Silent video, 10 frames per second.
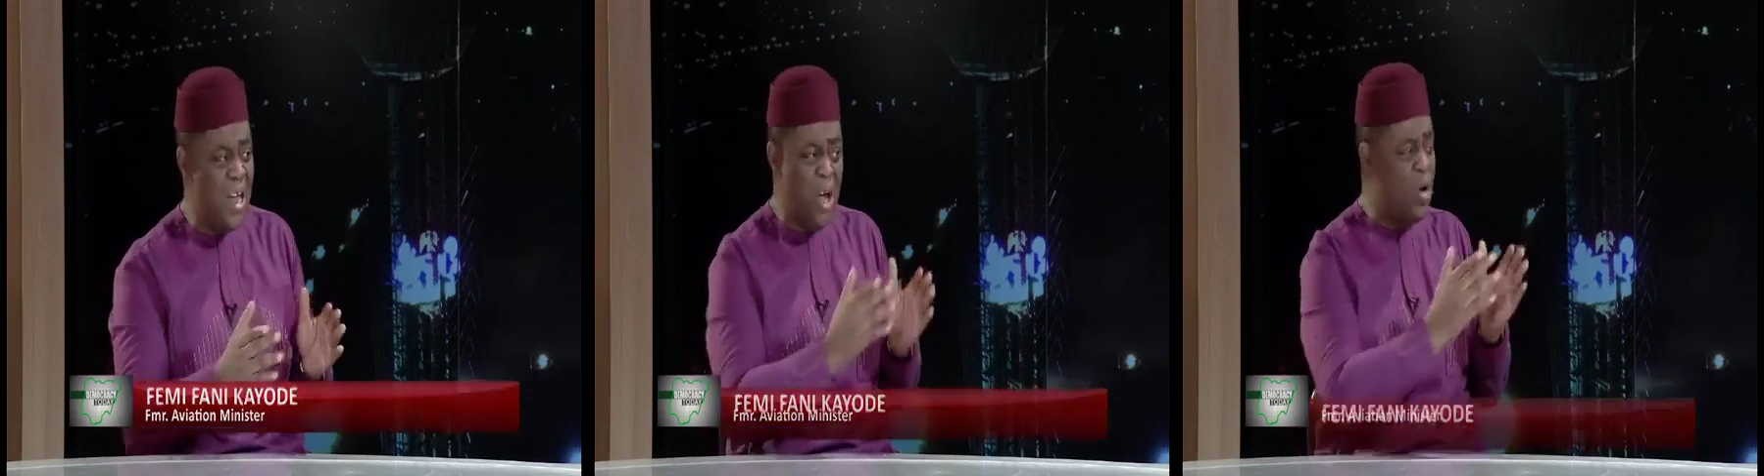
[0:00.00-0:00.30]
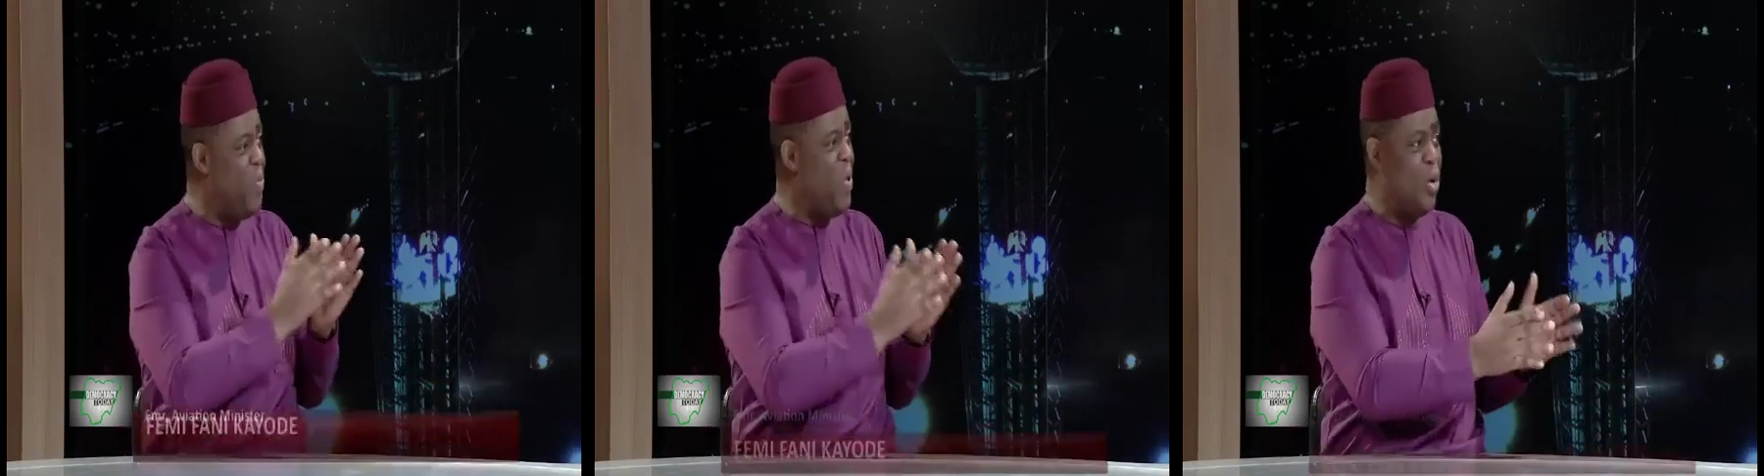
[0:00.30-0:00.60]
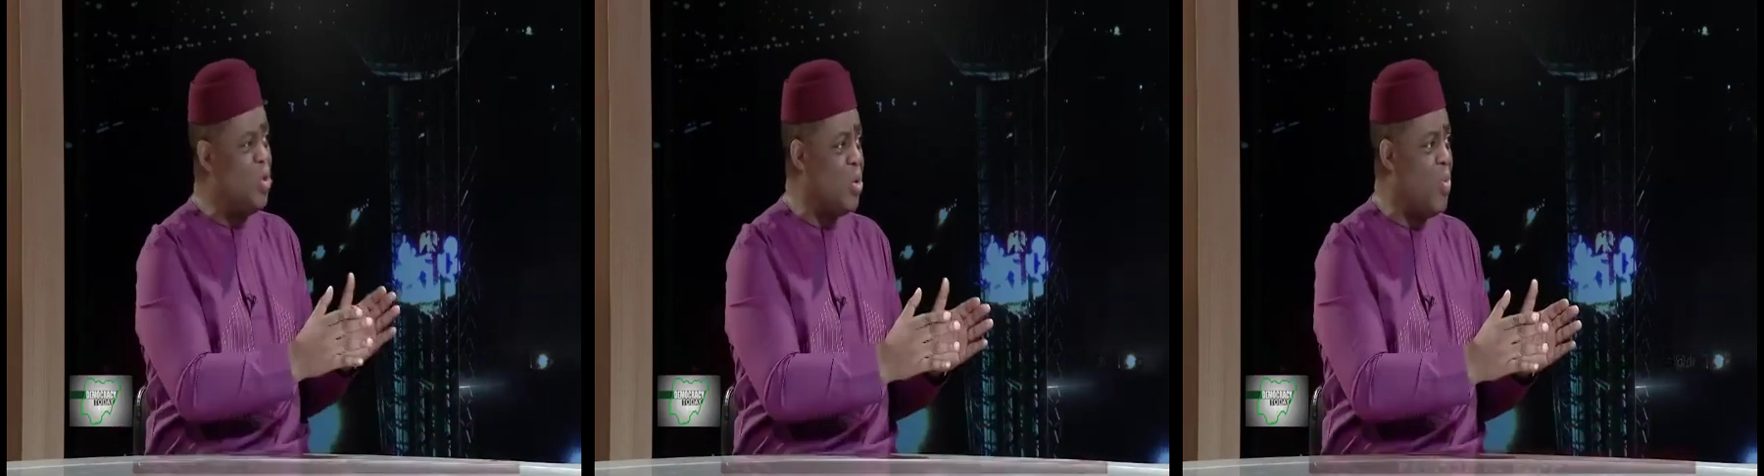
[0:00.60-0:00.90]
It could be you
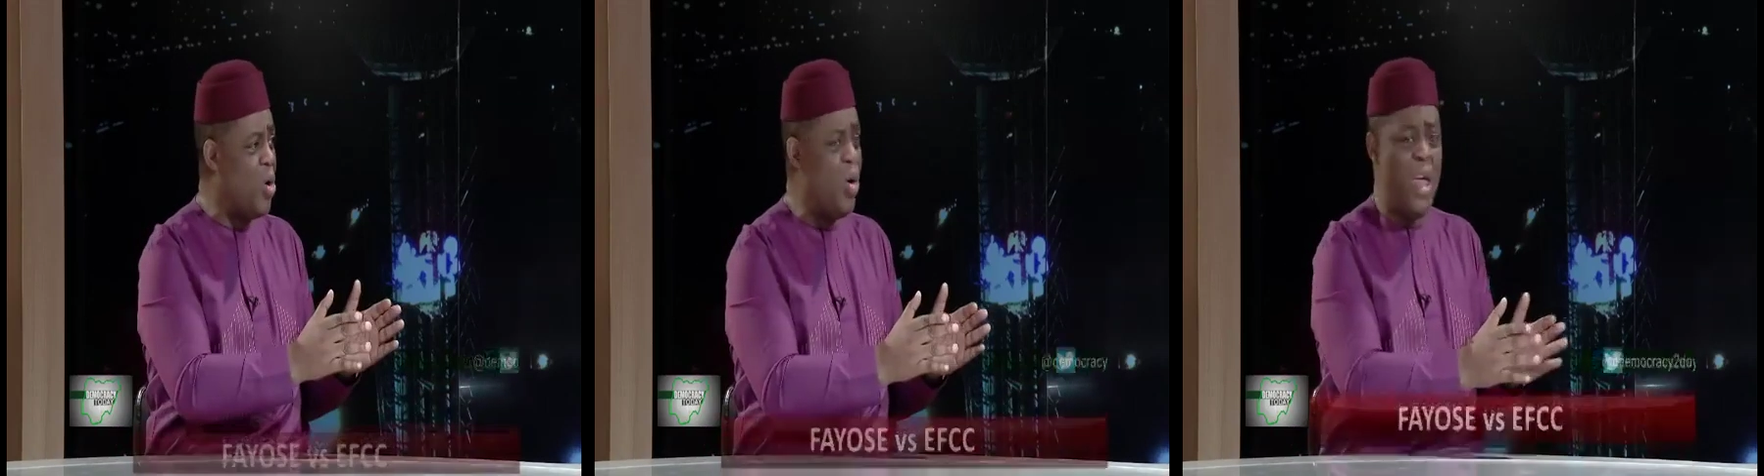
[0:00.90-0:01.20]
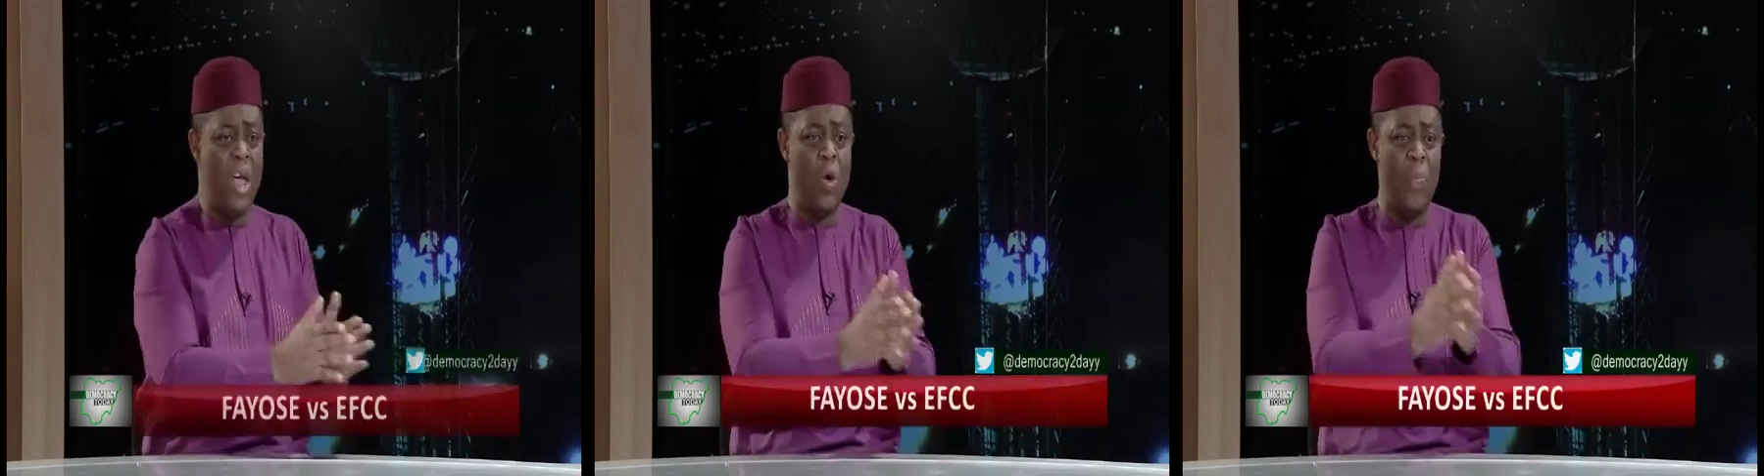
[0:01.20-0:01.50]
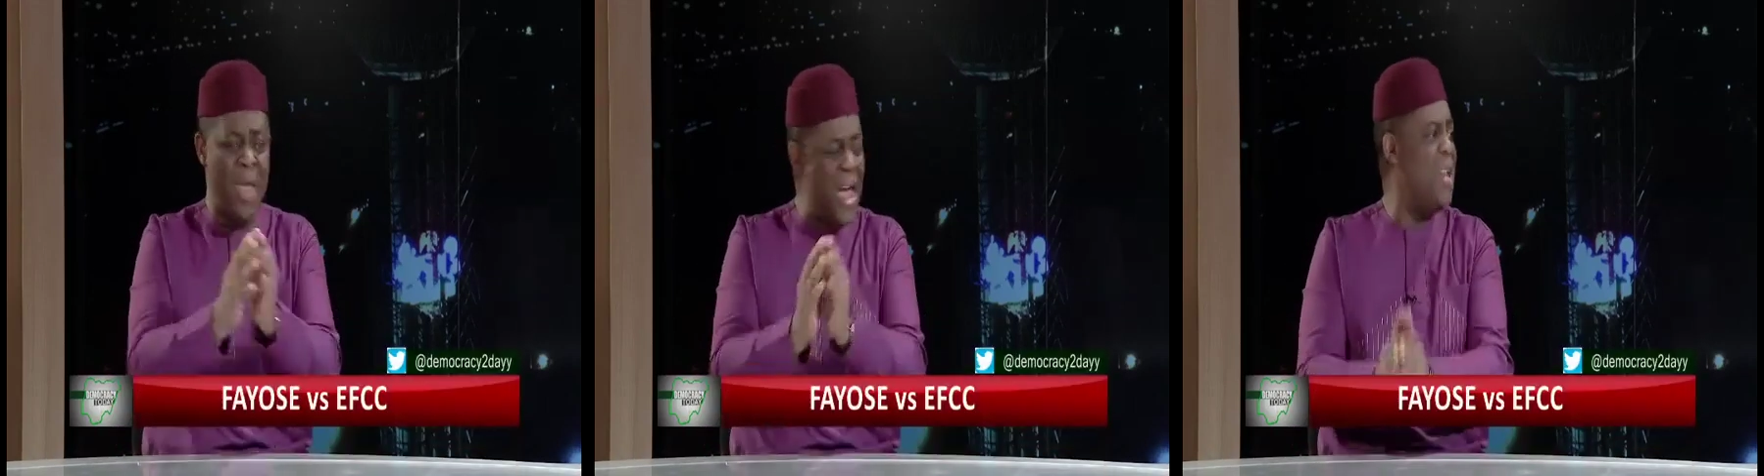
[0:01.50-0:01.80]
tomorrow, it could
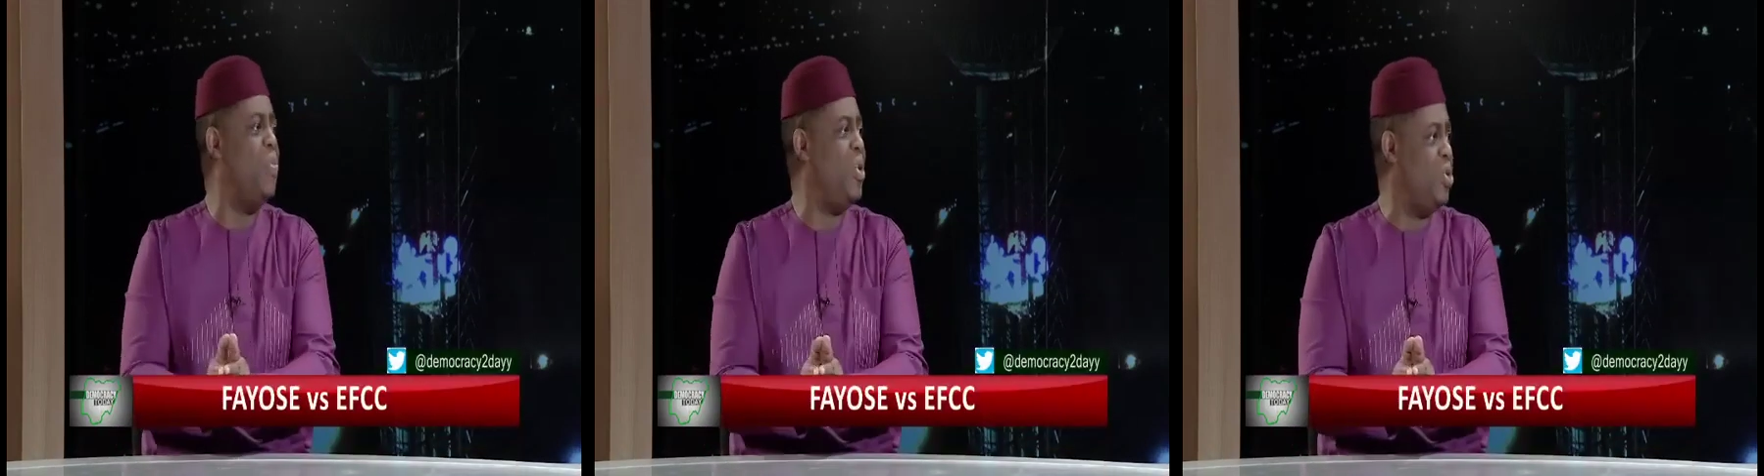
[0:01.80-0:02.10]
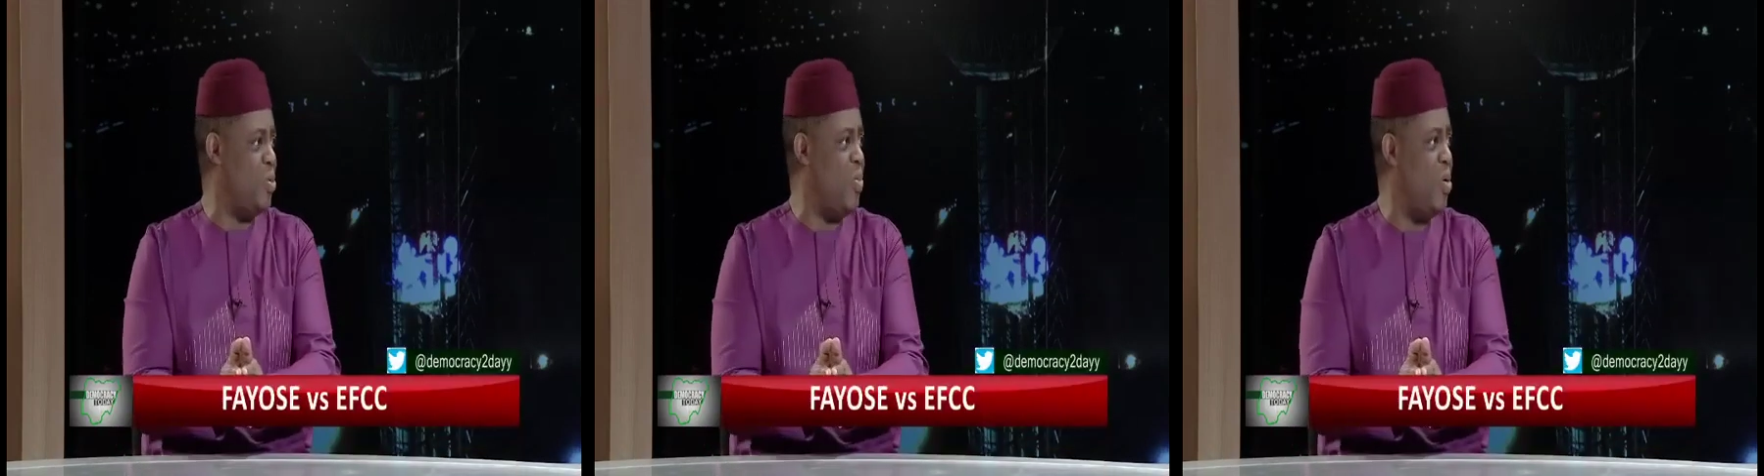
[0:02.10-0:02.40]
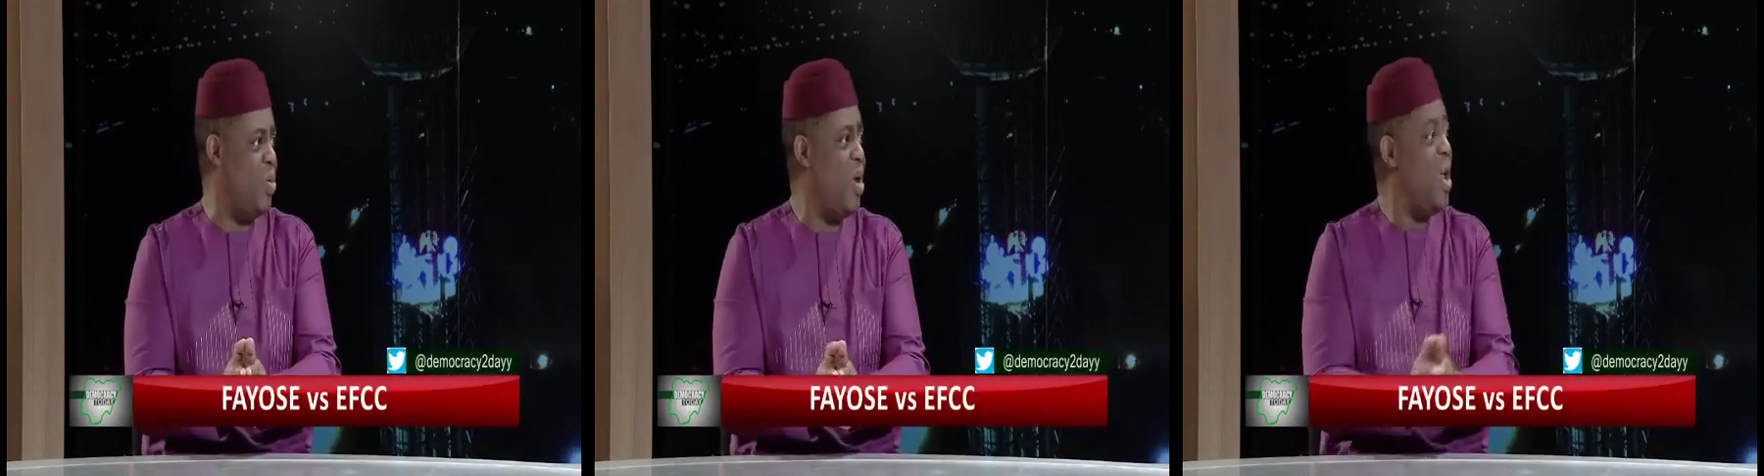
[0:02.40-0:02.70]
be anybody tomorrow.